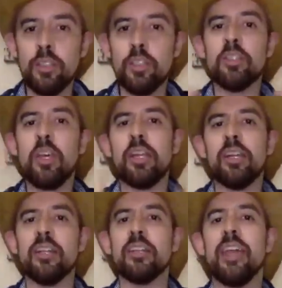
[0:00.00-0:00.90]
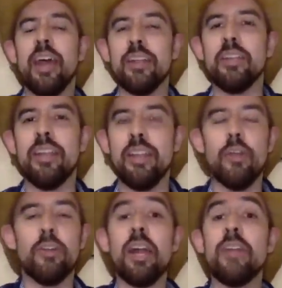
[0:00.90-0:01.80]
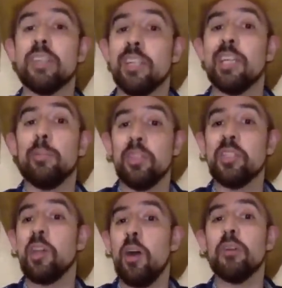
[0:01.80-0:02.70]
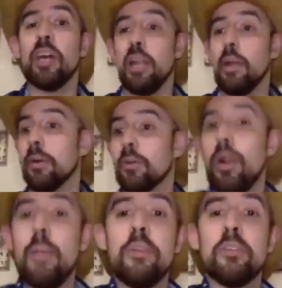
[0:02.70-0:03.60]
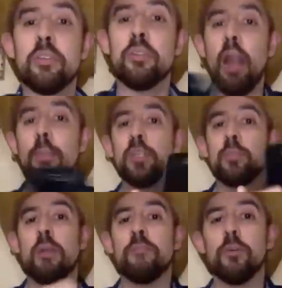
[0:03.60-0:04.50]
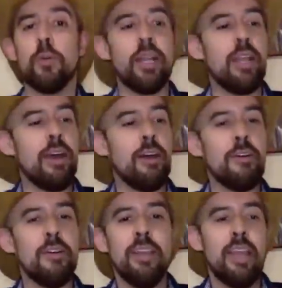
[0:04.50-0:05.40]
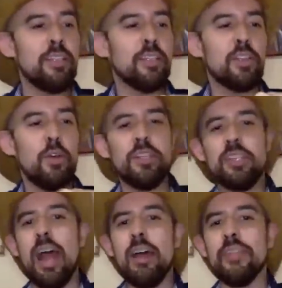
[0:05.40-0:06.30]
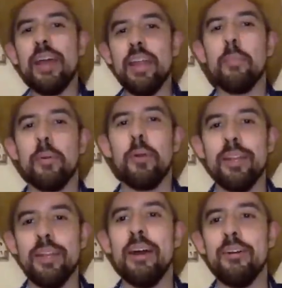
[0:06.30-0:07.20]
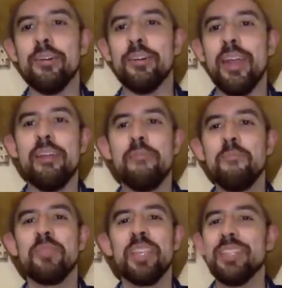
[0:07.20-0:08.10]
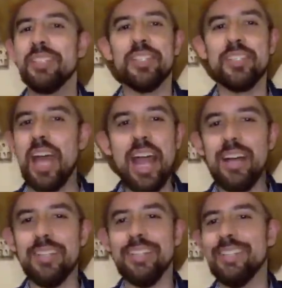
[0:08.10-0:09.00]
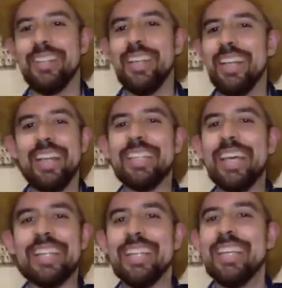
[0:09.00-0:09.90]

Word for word: just like click that and or not even click it, but just call that number. Grab your grab your smartphone right now and just go and dial that number right now. Okay, dial the number. Just dial it, and that that